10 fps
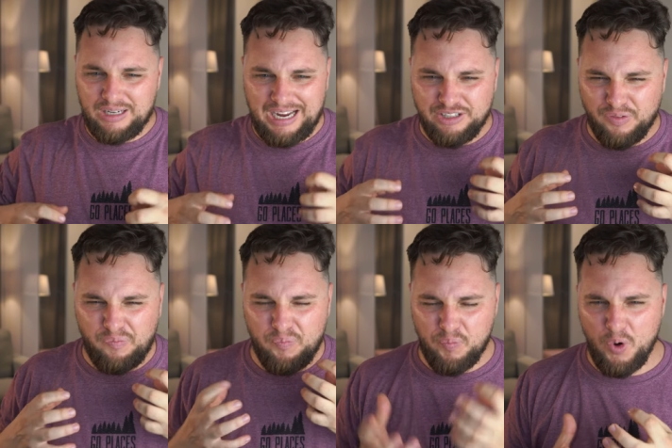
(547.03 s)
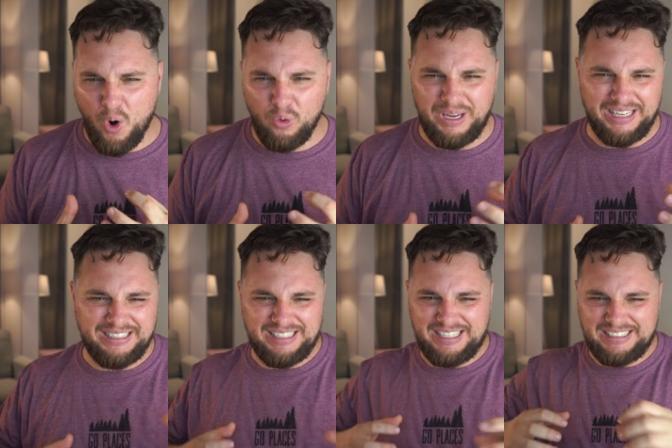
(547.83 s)
kind of
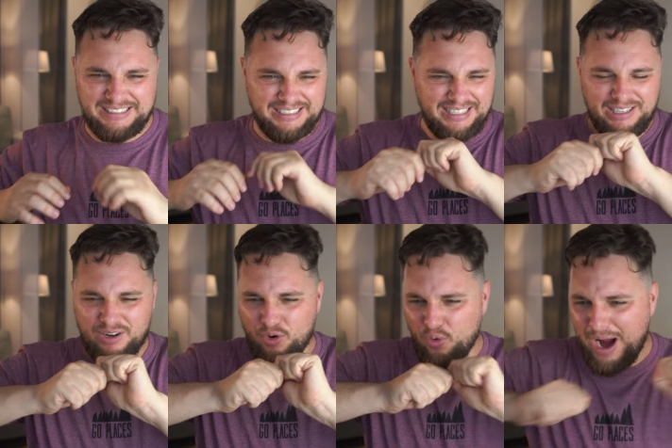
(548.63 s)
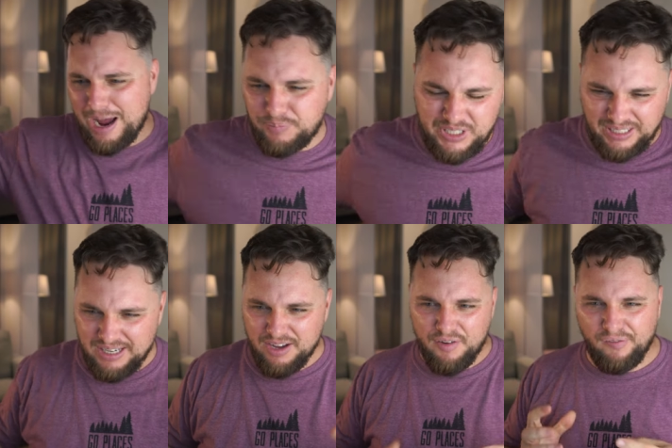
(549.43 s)
broken and rapt
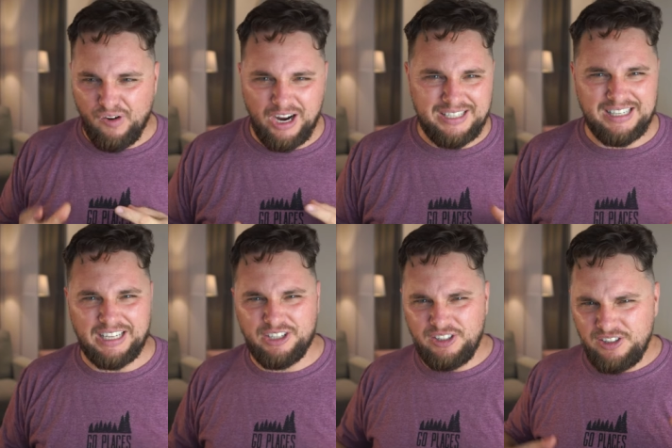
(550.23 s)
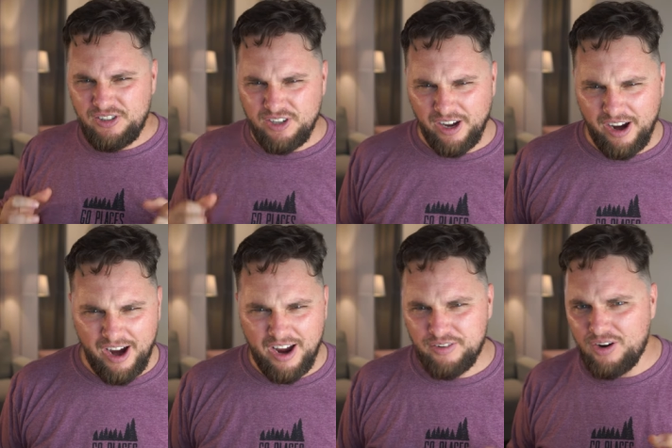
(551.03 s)
voice, like
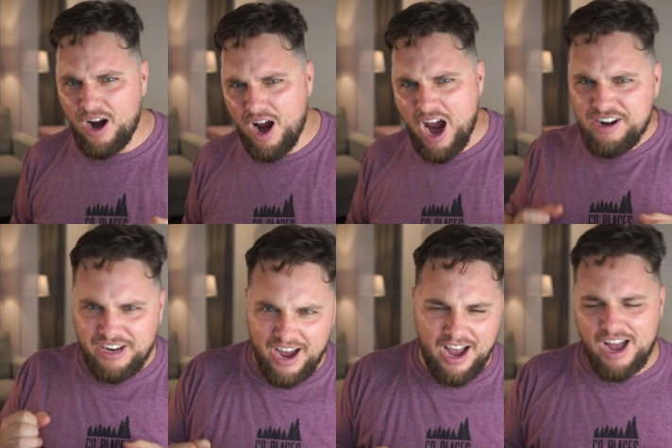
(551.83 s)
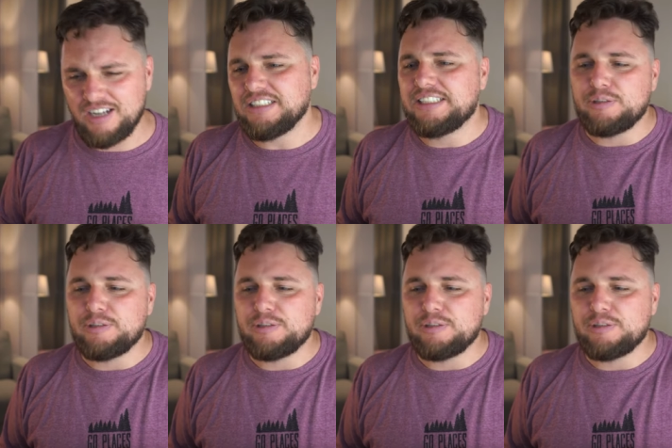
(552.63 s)
yeah, rah, yeah.